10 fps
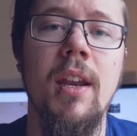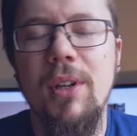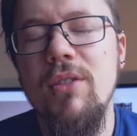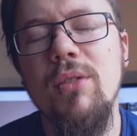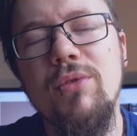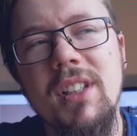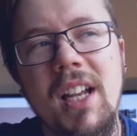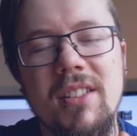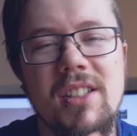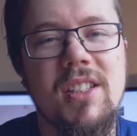But you don't really
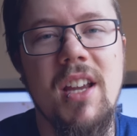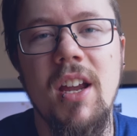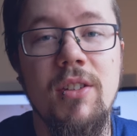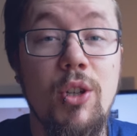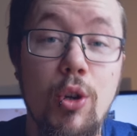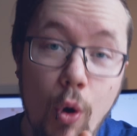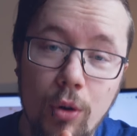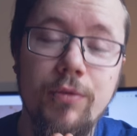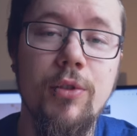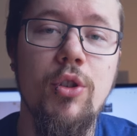understand
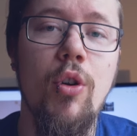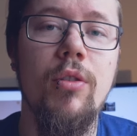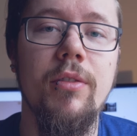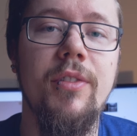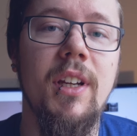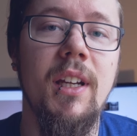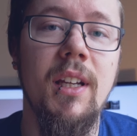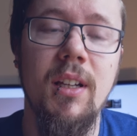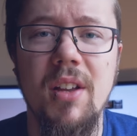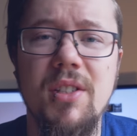your
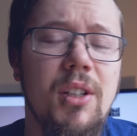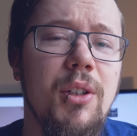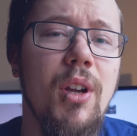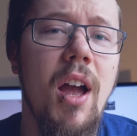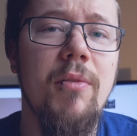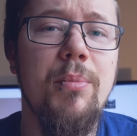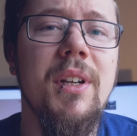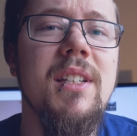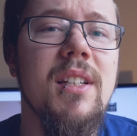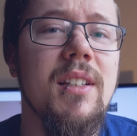photography until you have
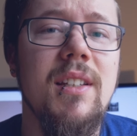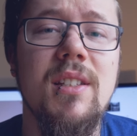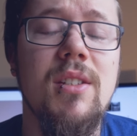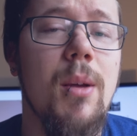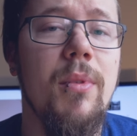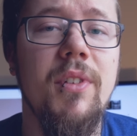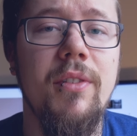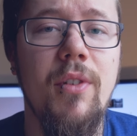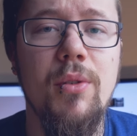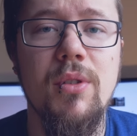printed some of the
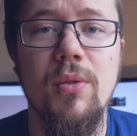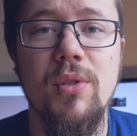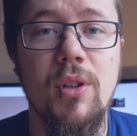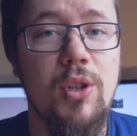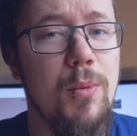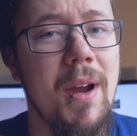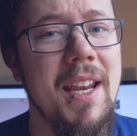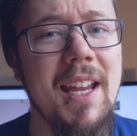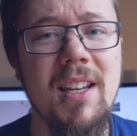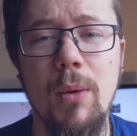photos, because you might
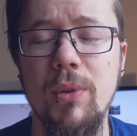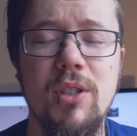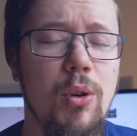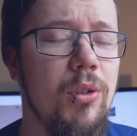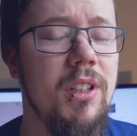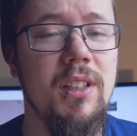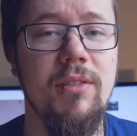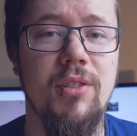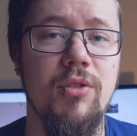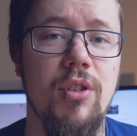end up with totally
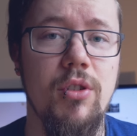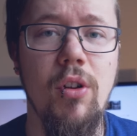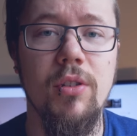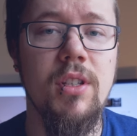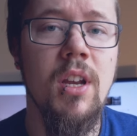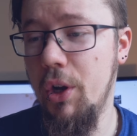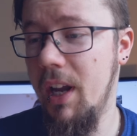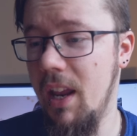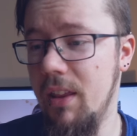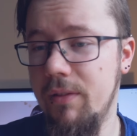different results.
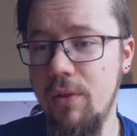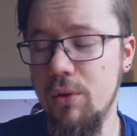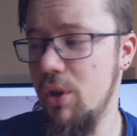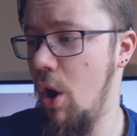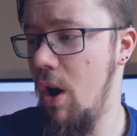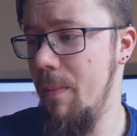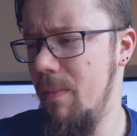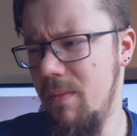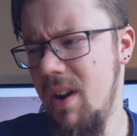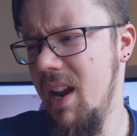Looking at the photo,
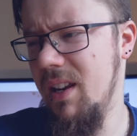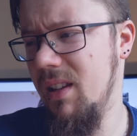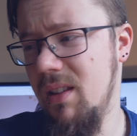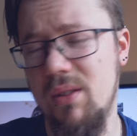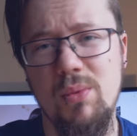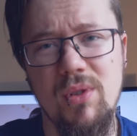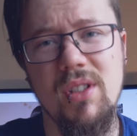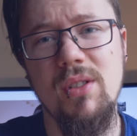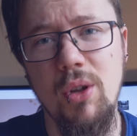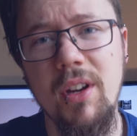man, this
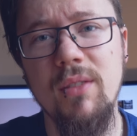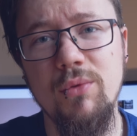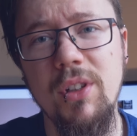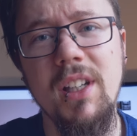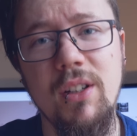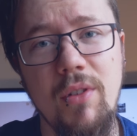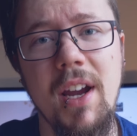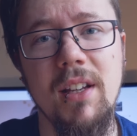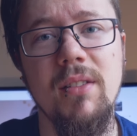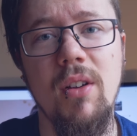was looking really
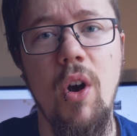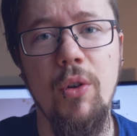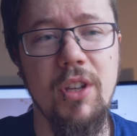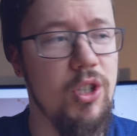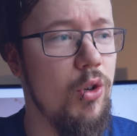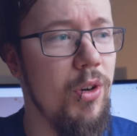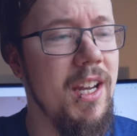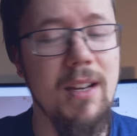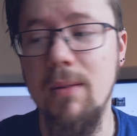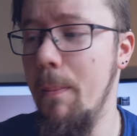great on the
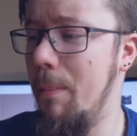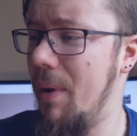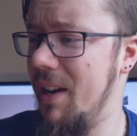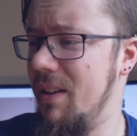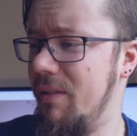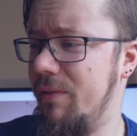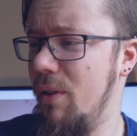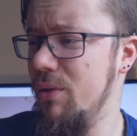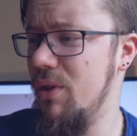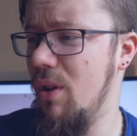screen. But in a
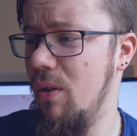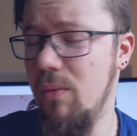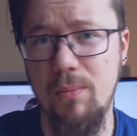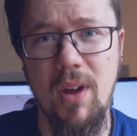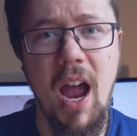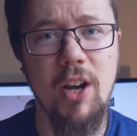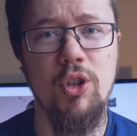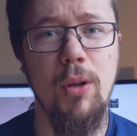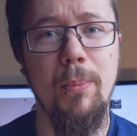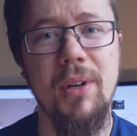photo,
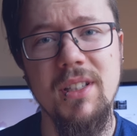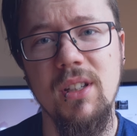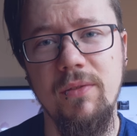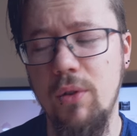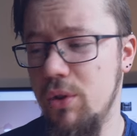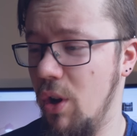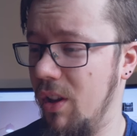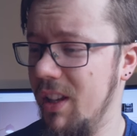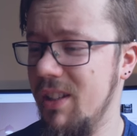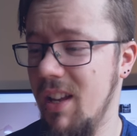actual printed photo,
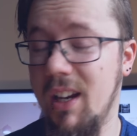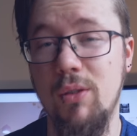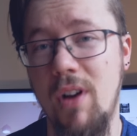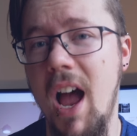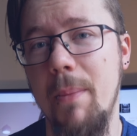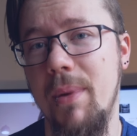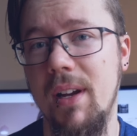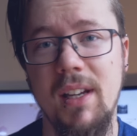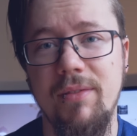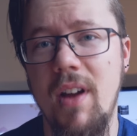it looks like crap.
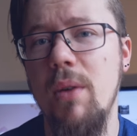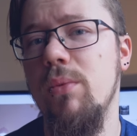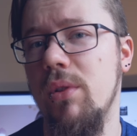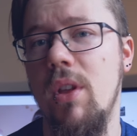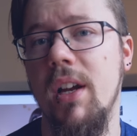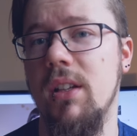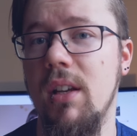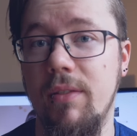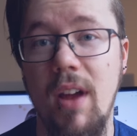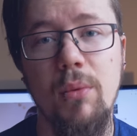If I
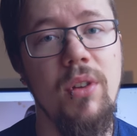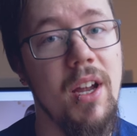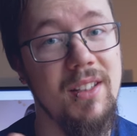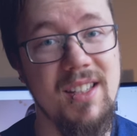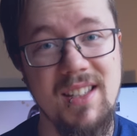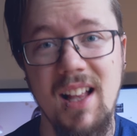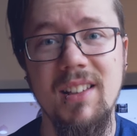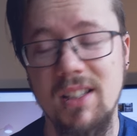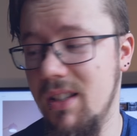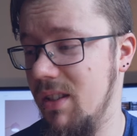would like to sell
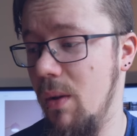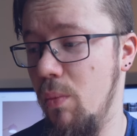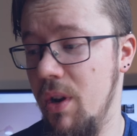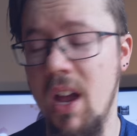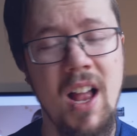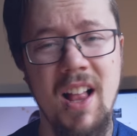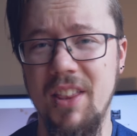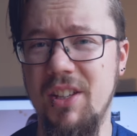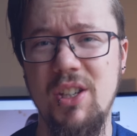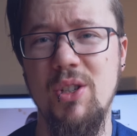this to someone,
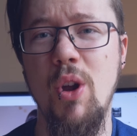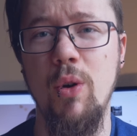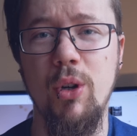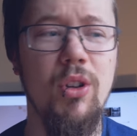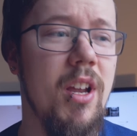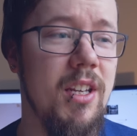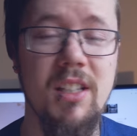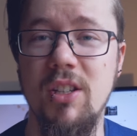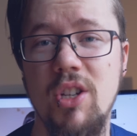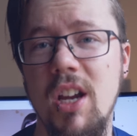this is no good. I
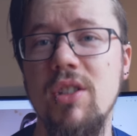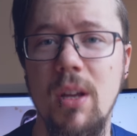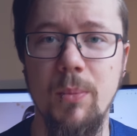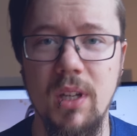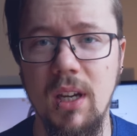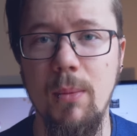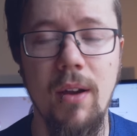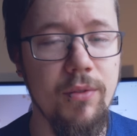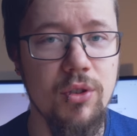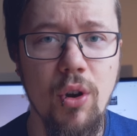need to change something in
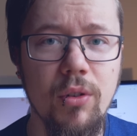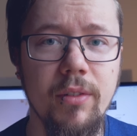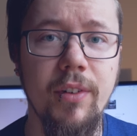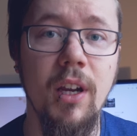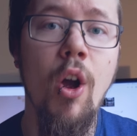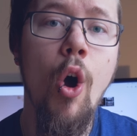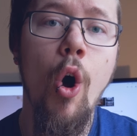my photography.